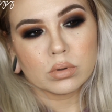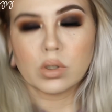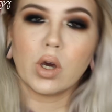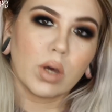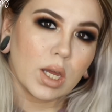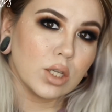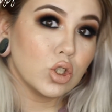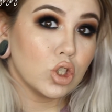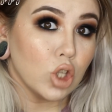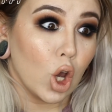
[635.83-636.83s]
Okay,
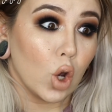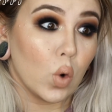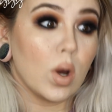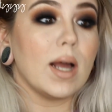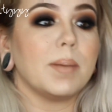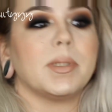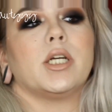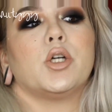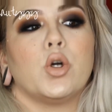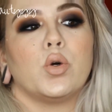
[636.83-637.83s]
so I'm gonna
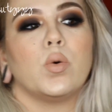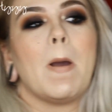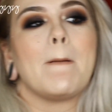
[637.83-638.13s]
go